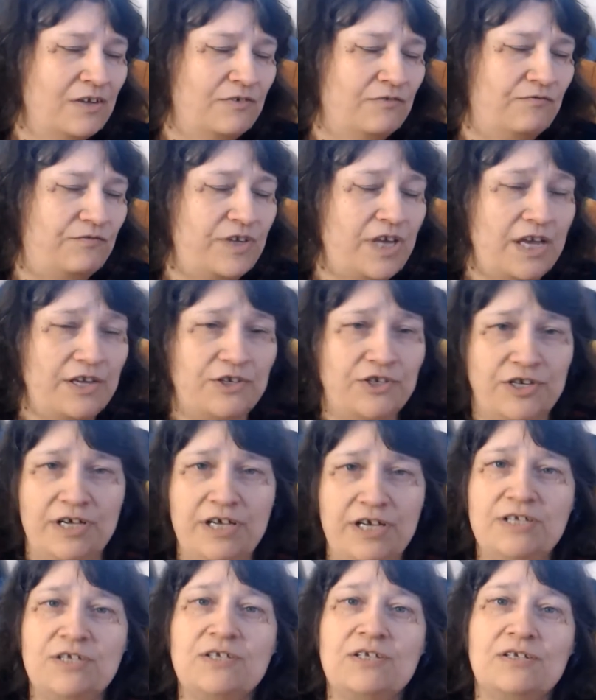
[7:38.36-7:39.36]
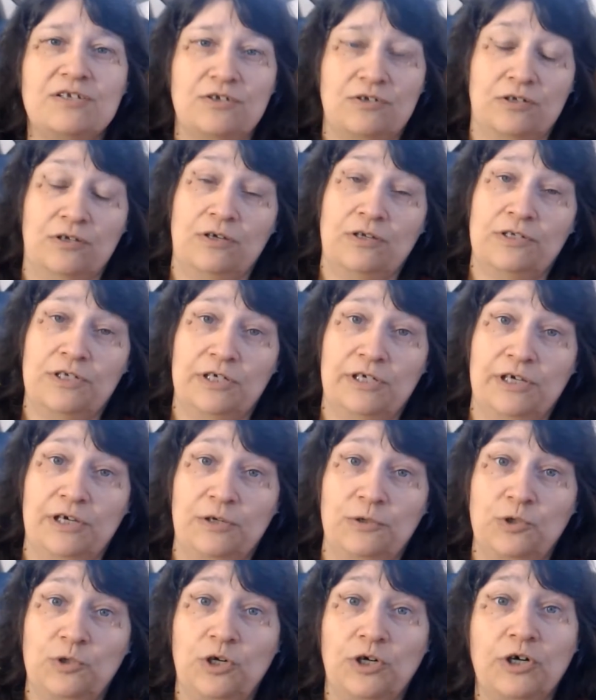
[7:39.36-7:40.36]
VHS. I'll tell you
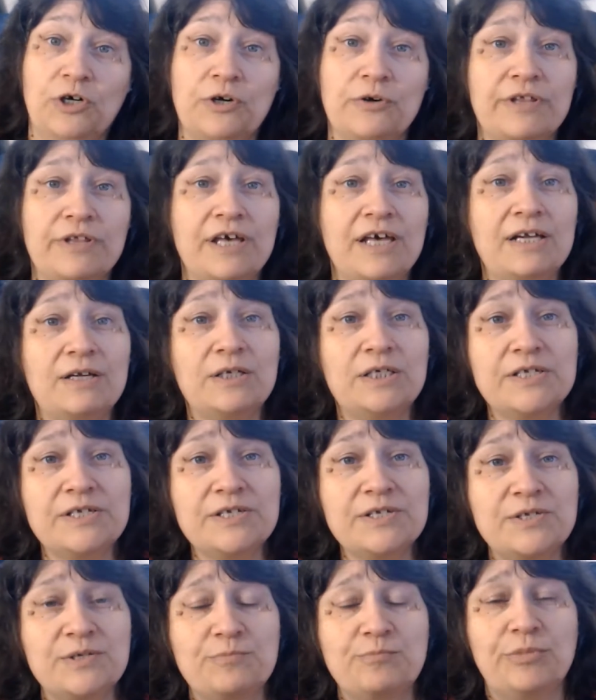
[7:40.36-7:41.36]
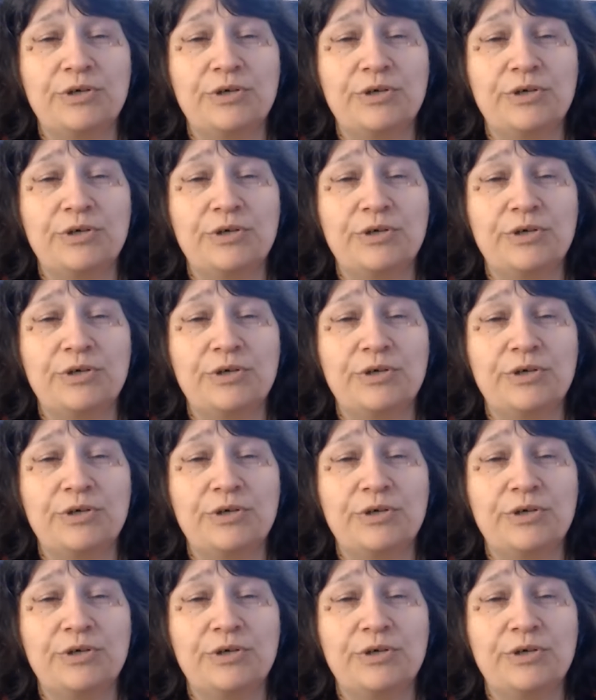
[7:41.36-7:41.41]
how long ago that is,